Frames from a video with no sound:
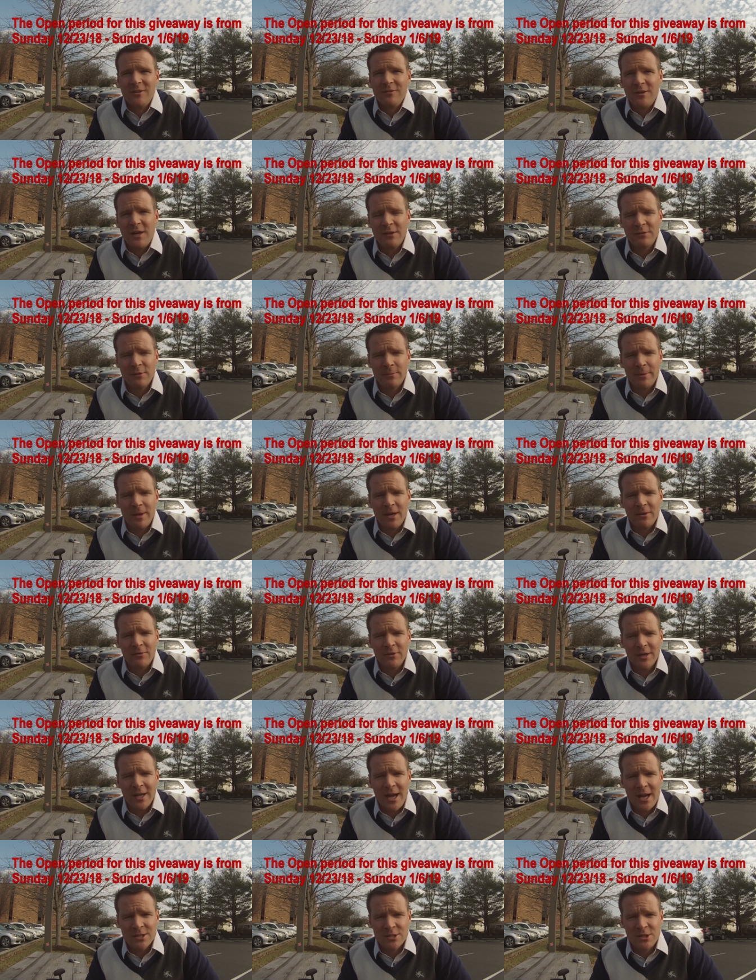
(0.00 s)
Favorite bait for
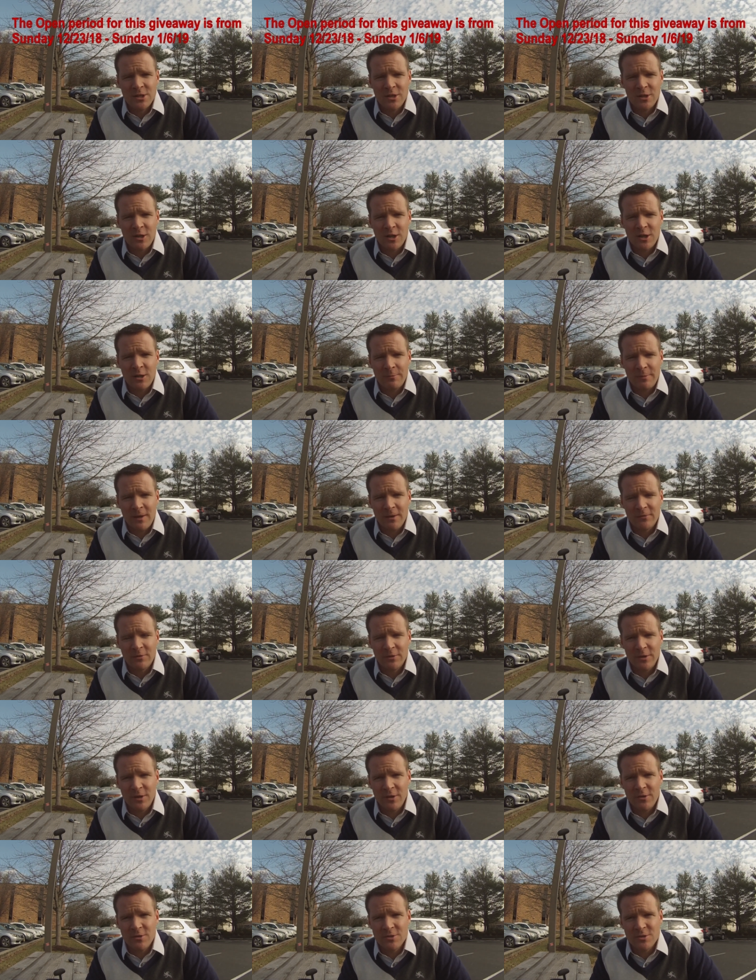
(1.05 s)
catching carp, and for
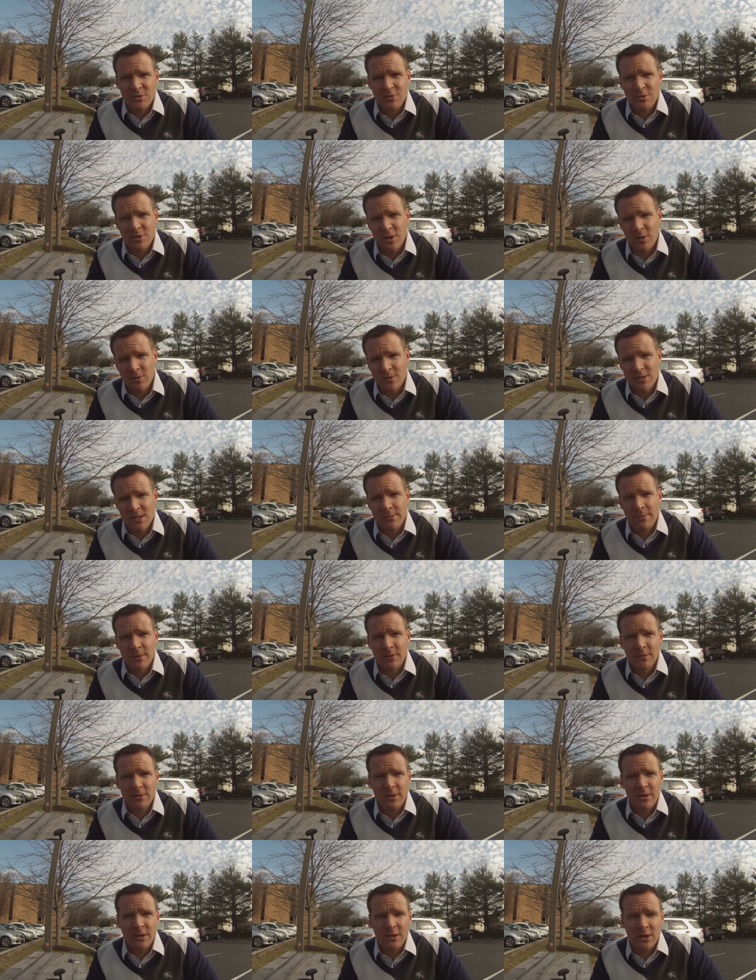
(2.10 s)
those who don't
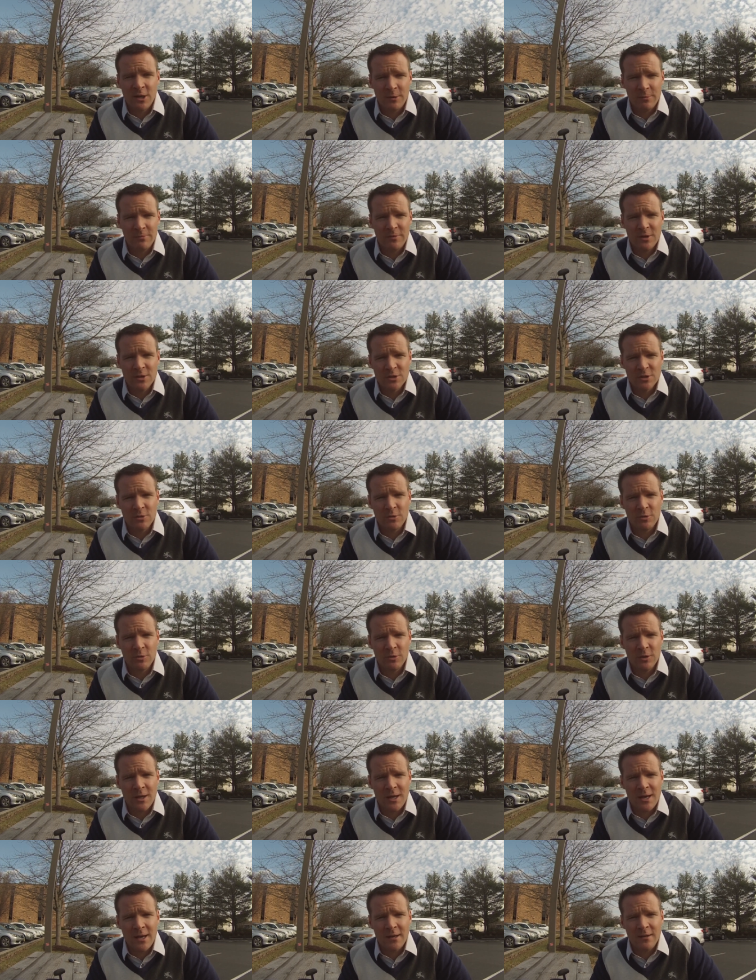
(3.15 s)
typically carp fish a whole
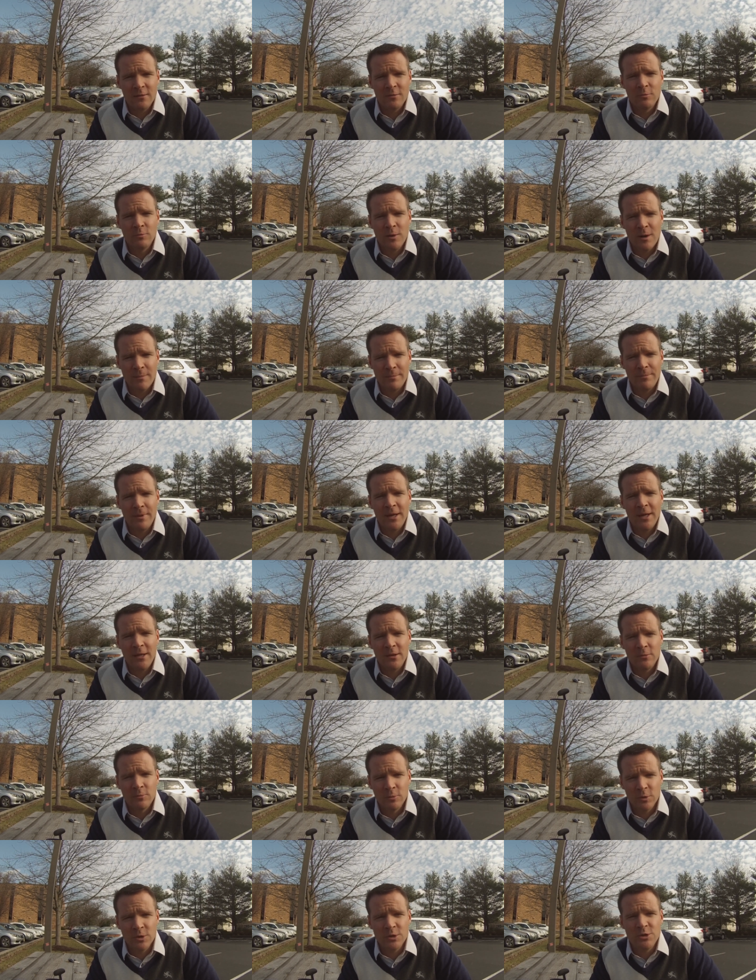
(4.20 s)
lot, what bait
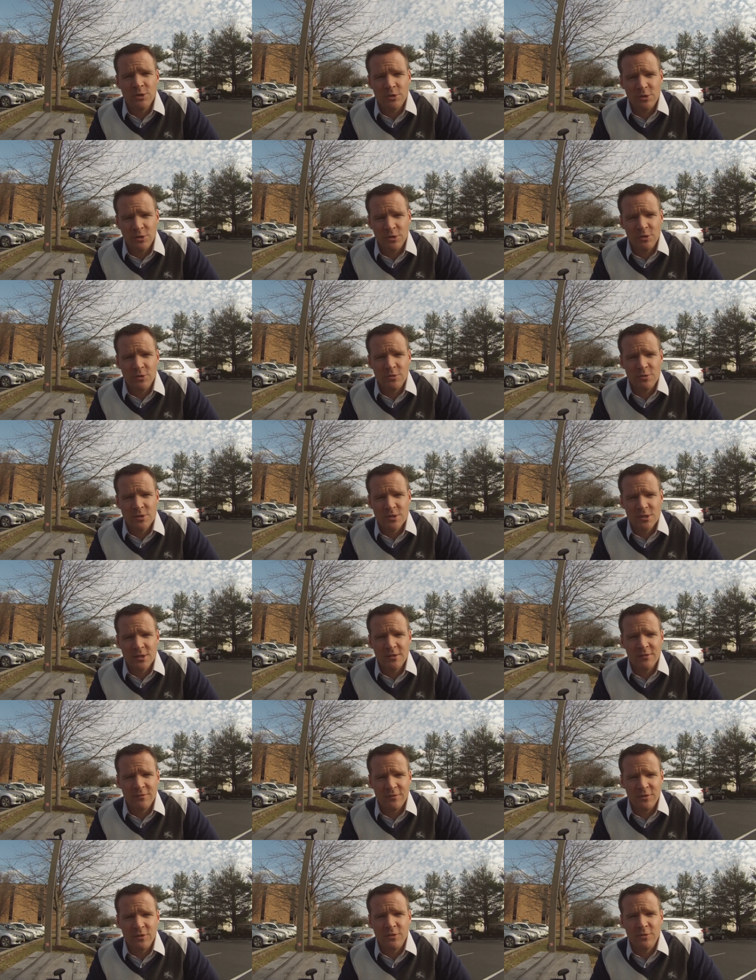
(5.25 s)
would you use
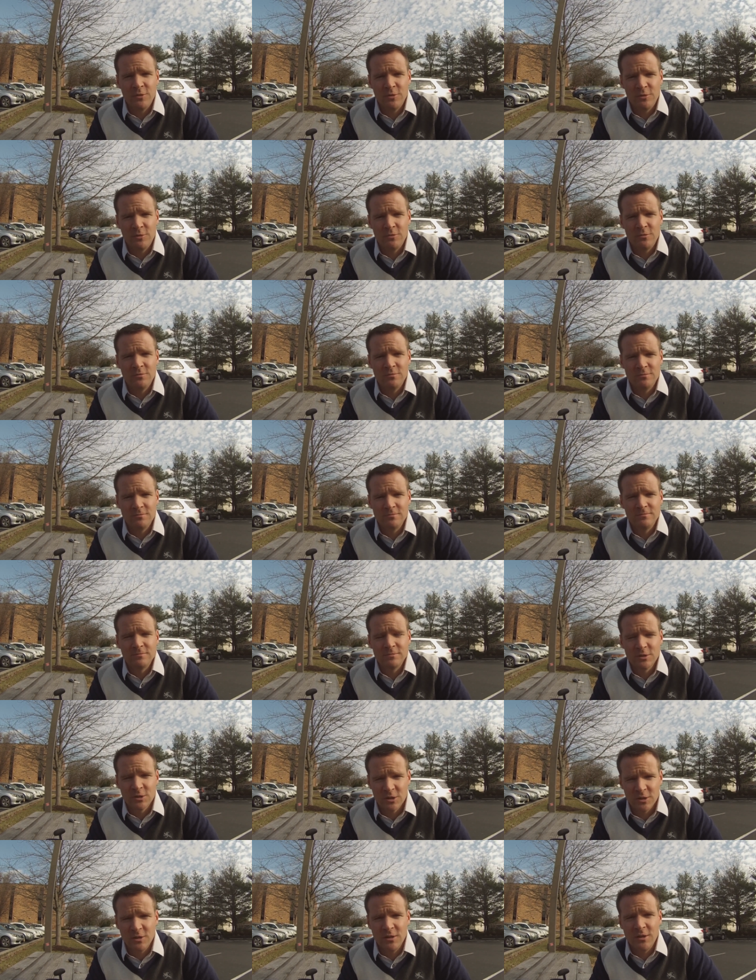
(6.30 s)
if you
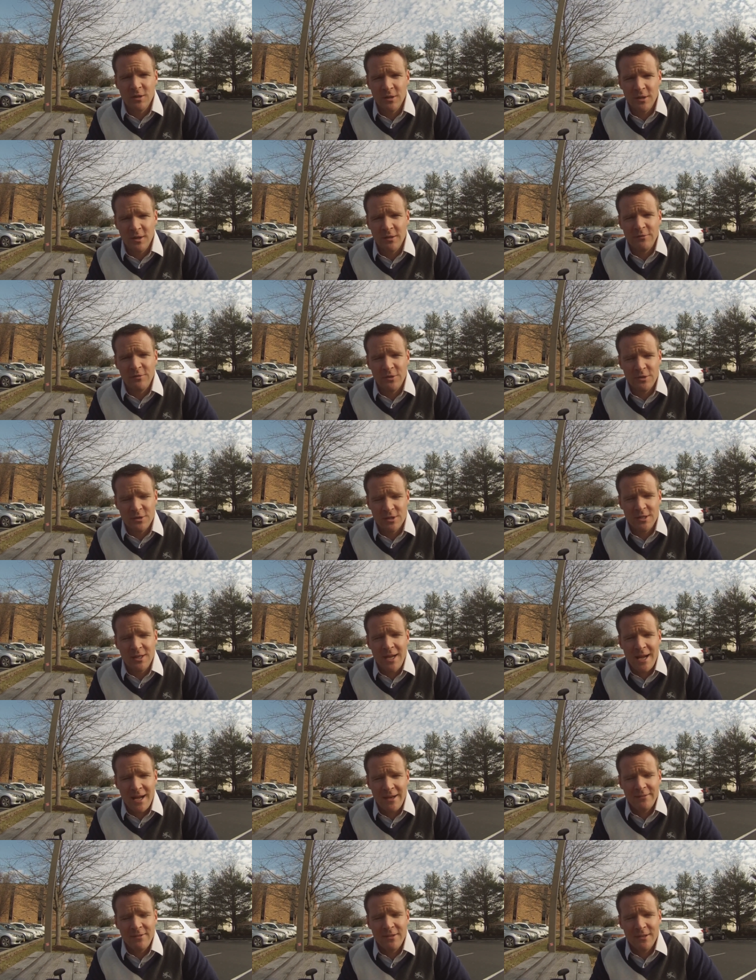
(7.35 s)
uh, if you did
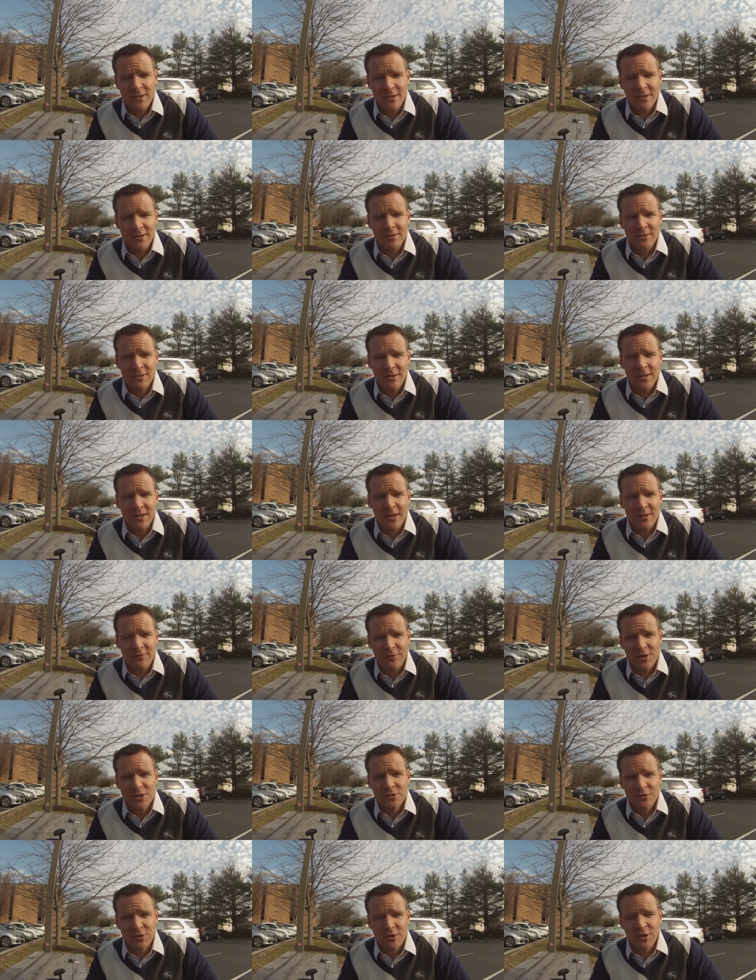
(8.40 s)
had to uh,
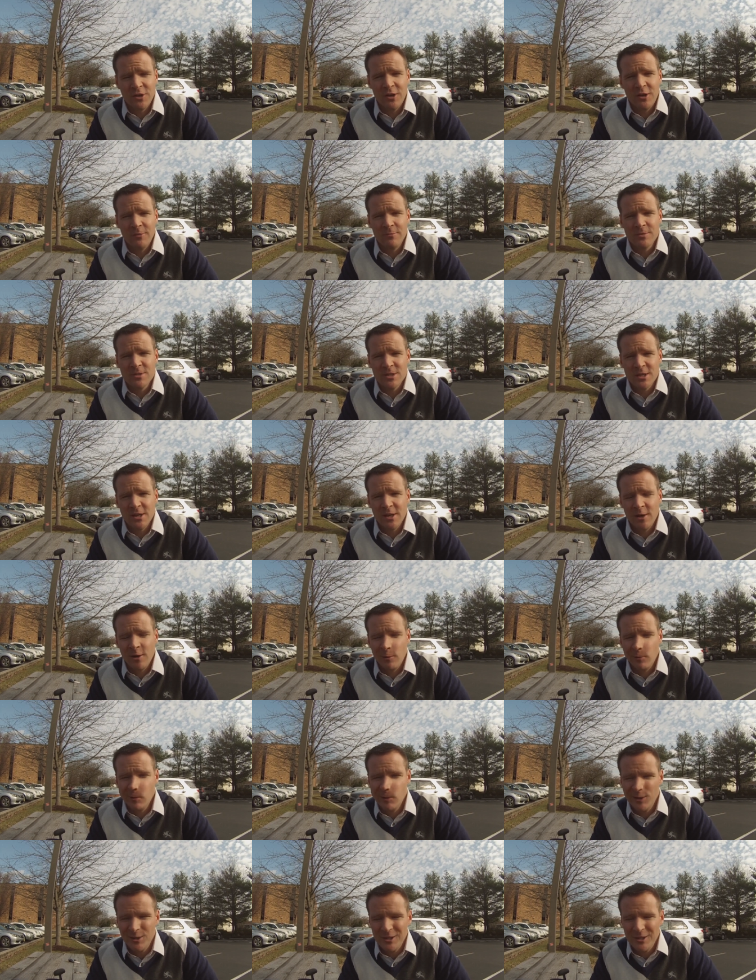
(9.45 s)
fish for carp? So